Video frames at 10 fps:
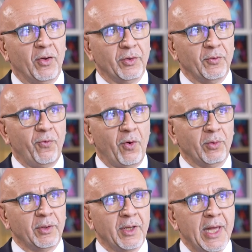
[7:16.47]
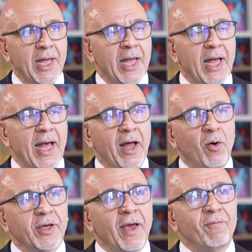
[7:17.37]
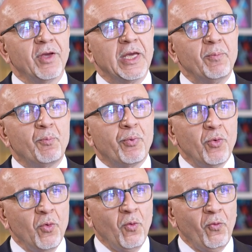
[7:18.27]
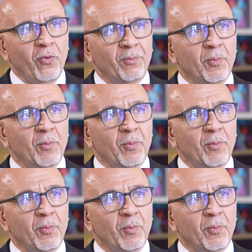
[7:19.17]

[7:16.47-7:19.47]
on the phone. And how can we improve